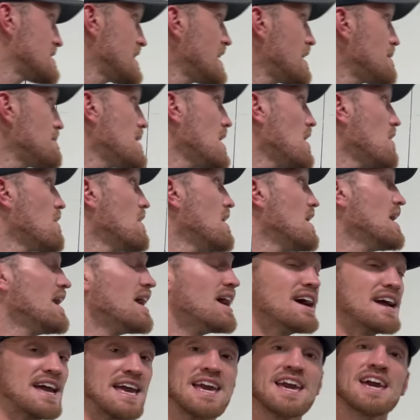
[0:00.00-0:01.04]
Think about
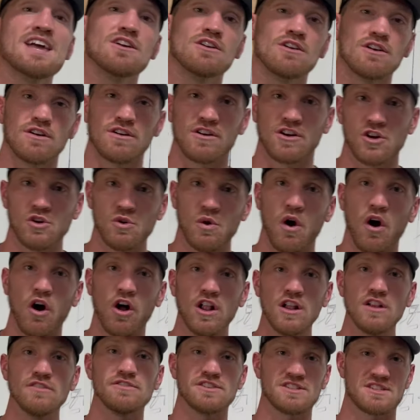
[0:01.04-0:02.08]
a hitter who
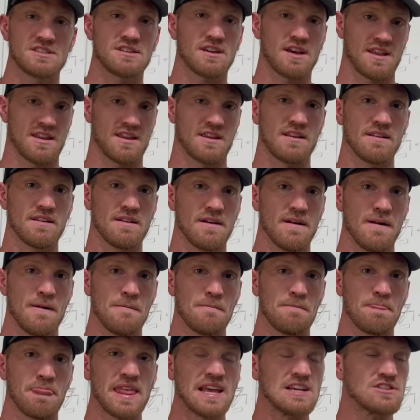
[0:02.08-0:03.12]
all of a sudden
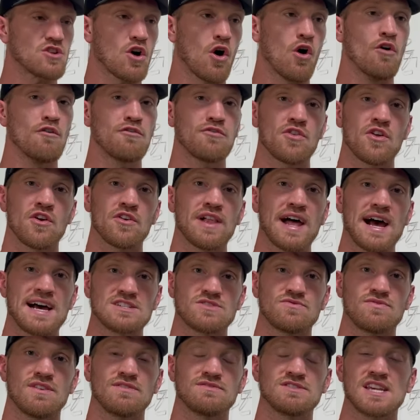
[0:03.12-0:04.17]
is 0 for their
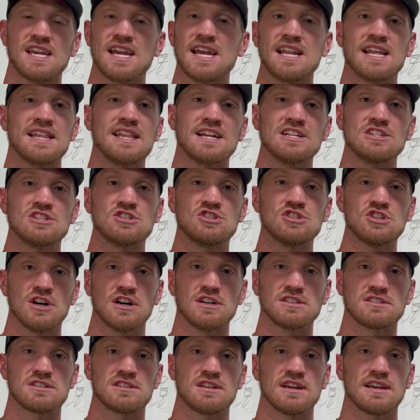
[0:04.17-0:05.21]
last 15 and they
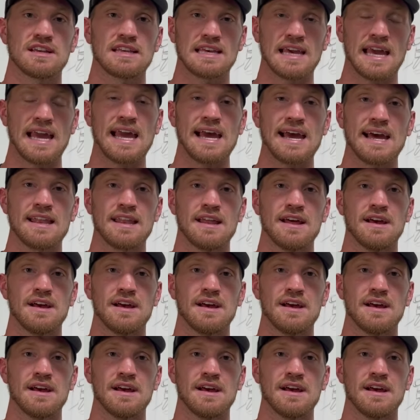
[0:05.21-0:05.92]
just can't